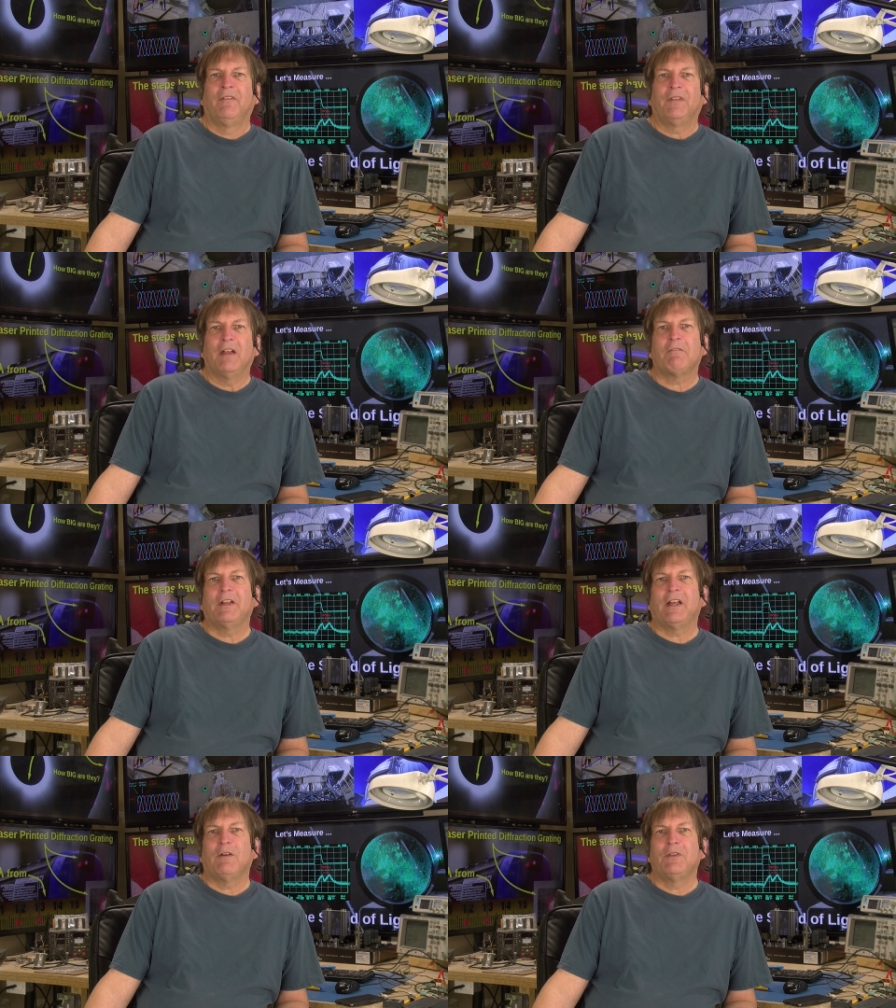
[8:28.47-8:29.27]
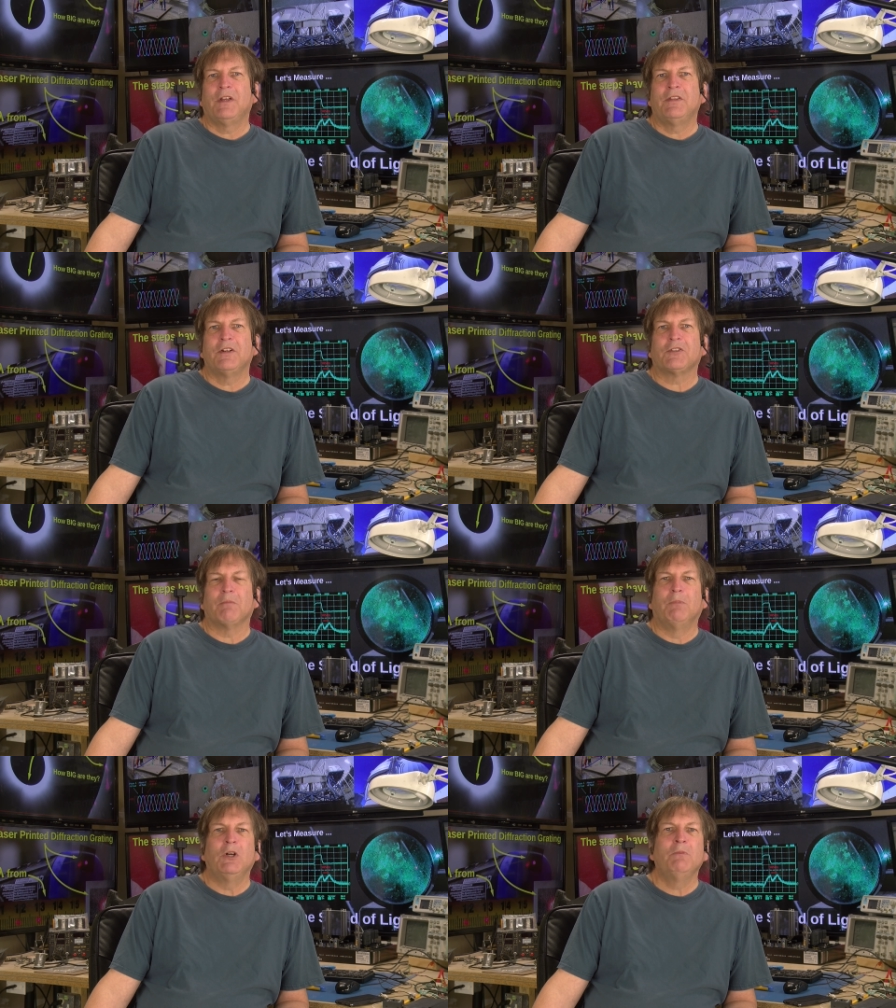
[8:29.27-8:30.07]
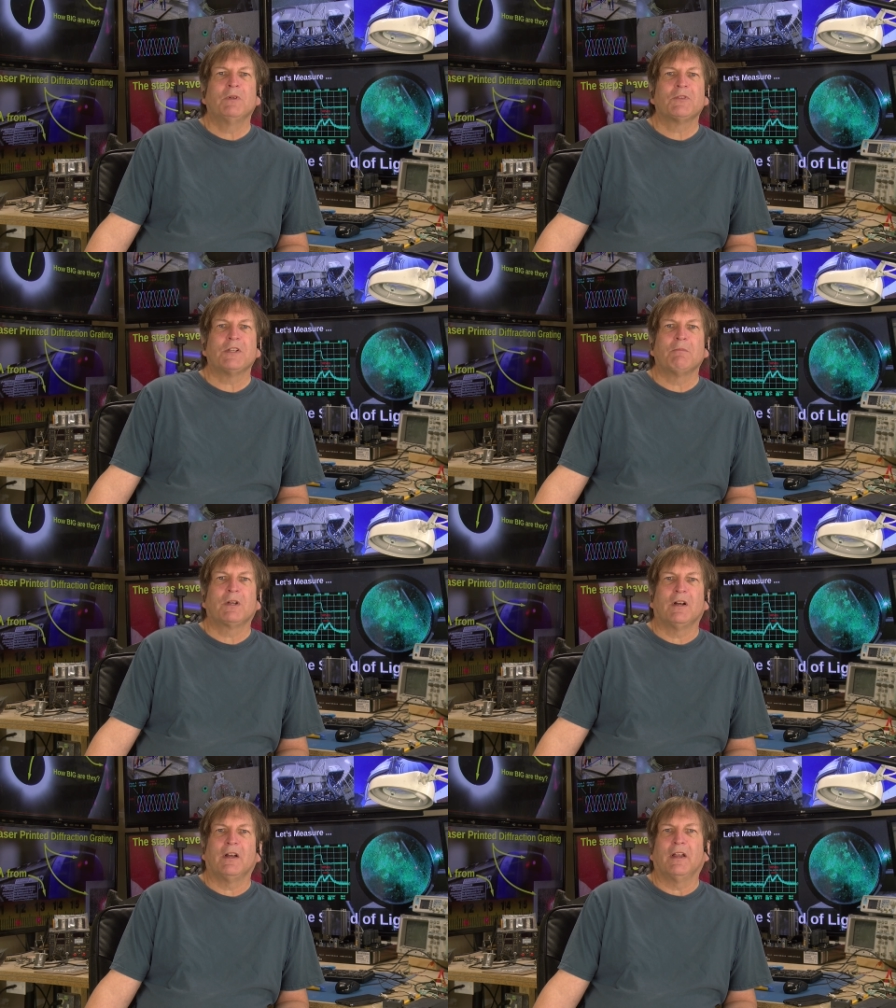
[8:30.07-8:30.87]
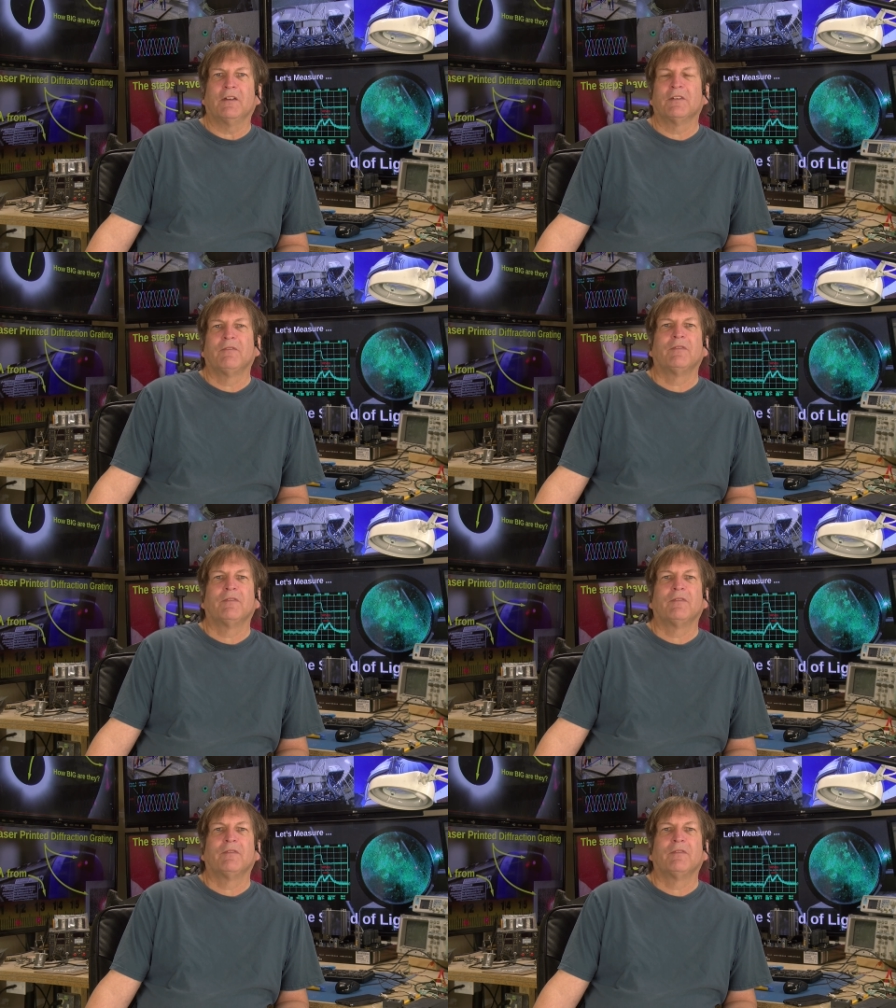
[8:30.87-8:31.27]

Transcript: Every now and then there's a boom of some kind.